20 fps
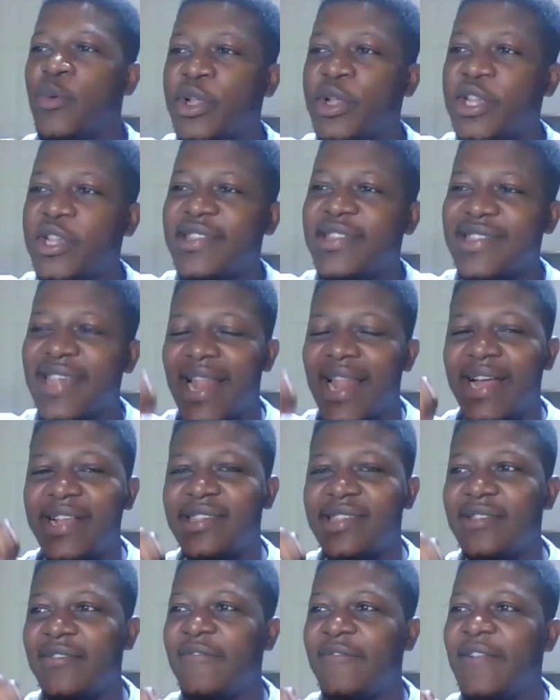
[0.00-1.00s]
is
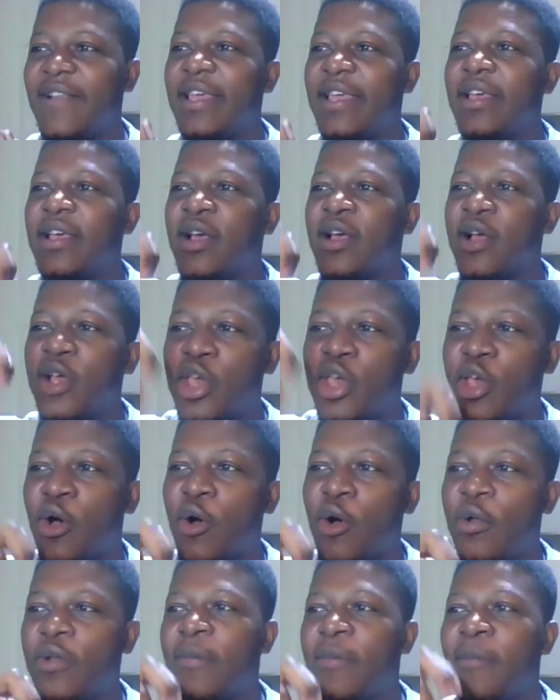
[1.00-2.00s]
selectively cured